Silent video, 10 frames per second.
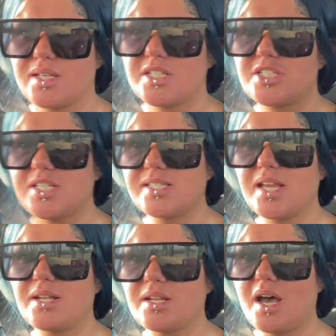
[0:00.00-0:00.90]
she
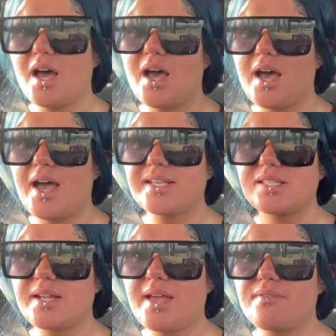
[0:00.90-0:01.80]
said, uh, I
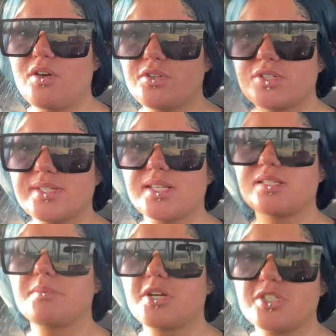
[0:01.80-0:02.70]
said, I have an ultrasound
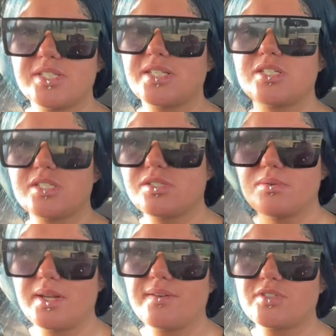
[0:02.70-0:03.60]
tomorrow. She said, just do
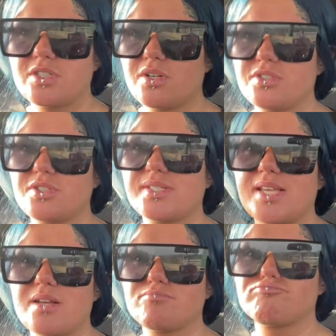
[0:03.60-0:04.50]
it after your
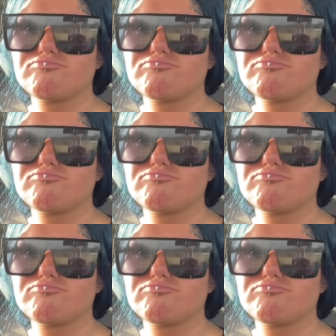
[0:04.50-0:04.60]
ultrasound.